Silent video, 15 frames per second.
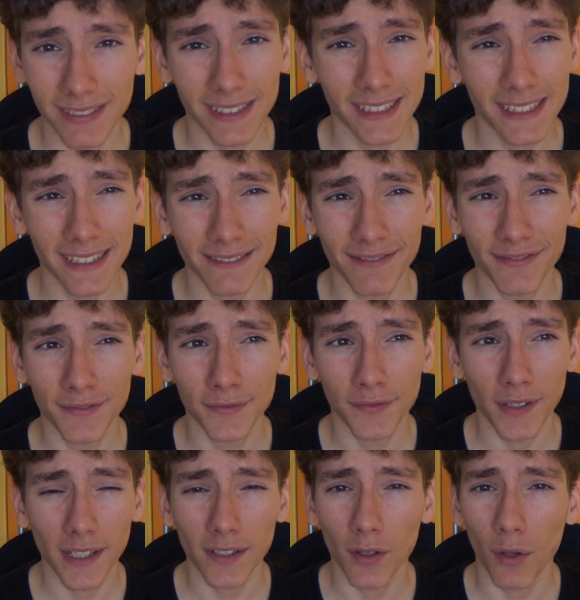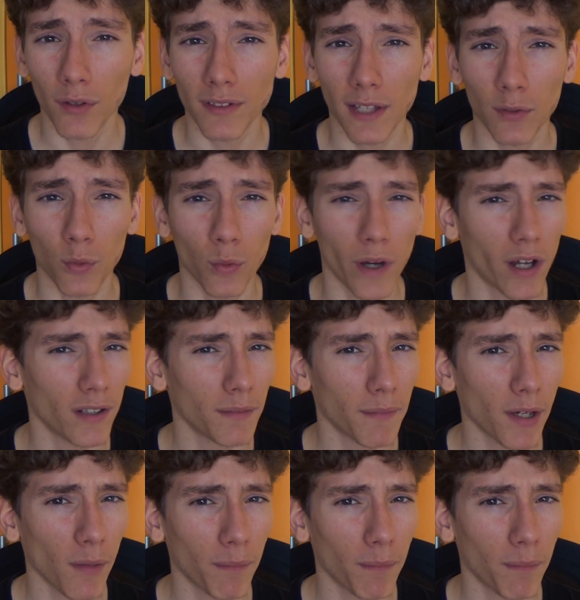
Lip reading: Didn't fit all that well, in my